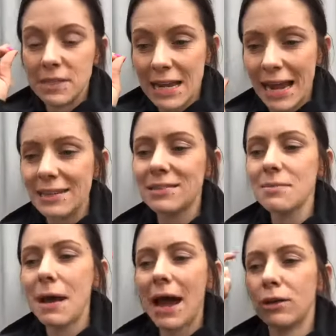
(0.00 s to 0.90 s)
take
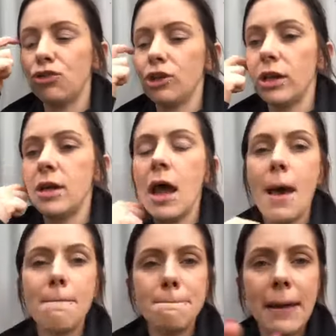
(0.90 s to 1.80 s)
some action,
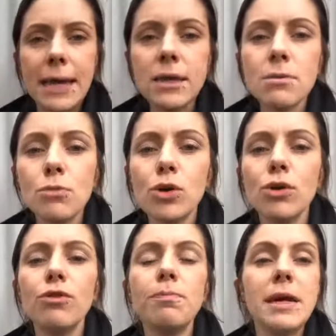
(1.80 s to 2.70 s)
make a
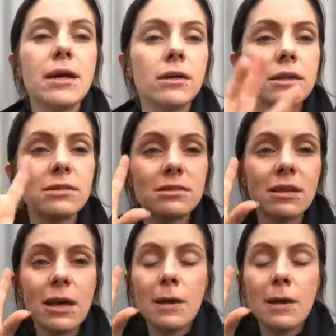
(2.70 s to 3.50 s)
move, because